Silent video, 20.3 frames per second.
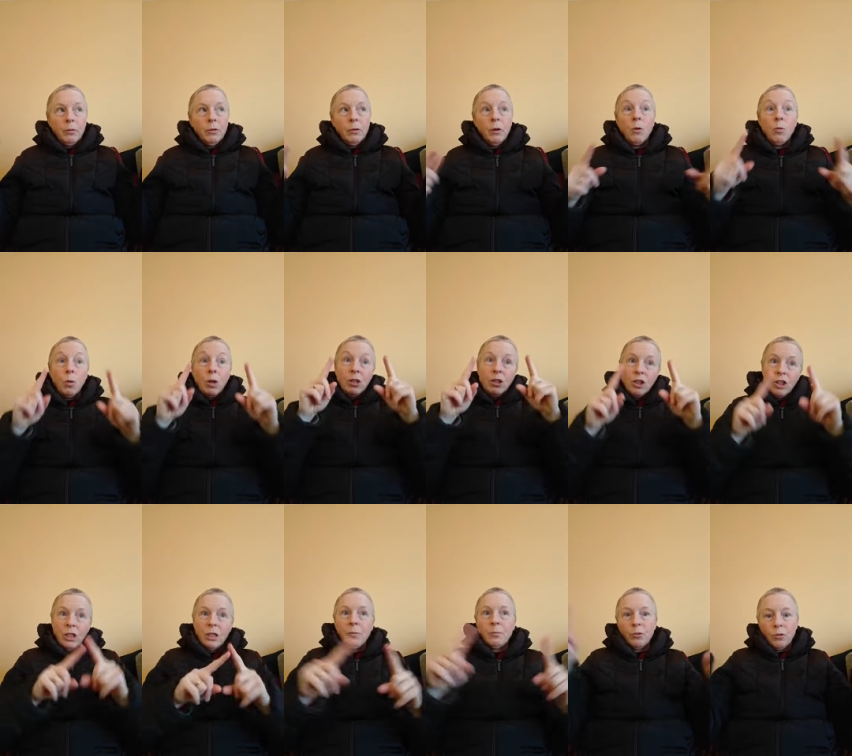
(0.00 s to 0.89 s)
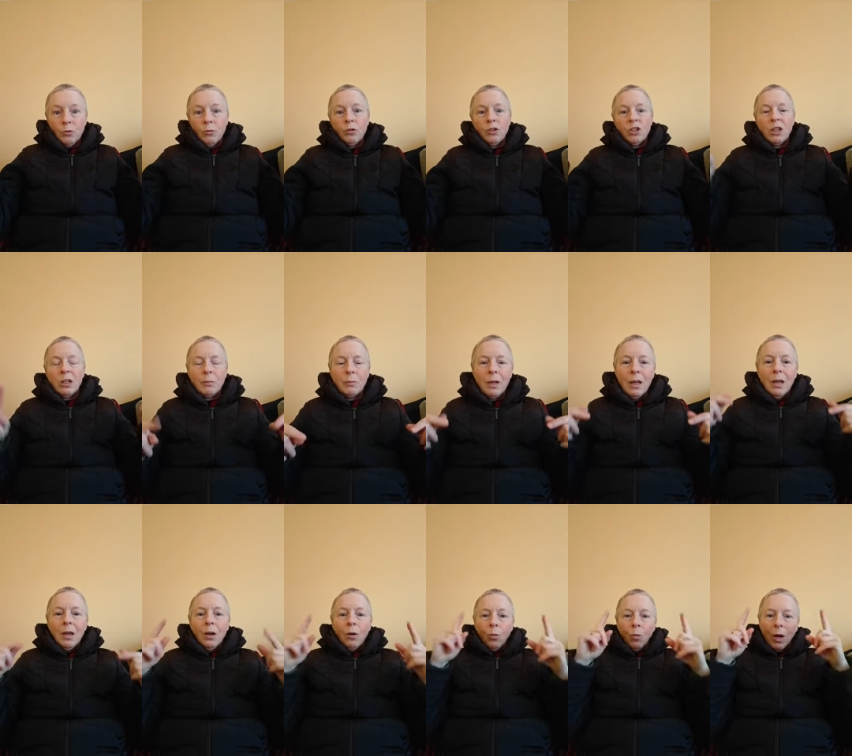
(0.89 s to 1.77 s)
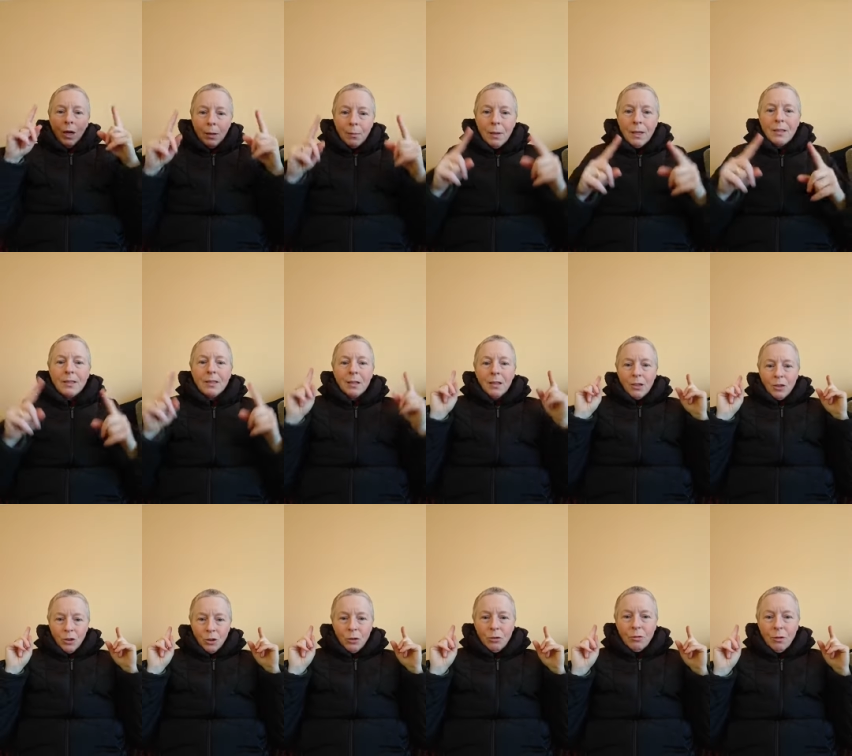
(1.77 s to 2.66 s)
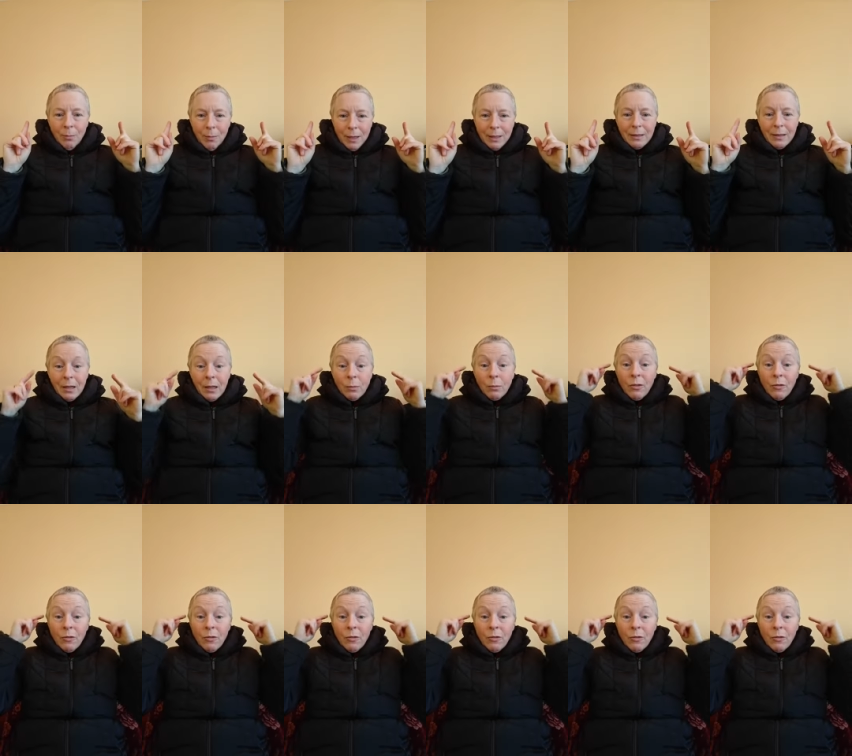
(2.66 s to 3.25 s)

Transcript: one sheep, two sheep, one amygdala, two amygdala.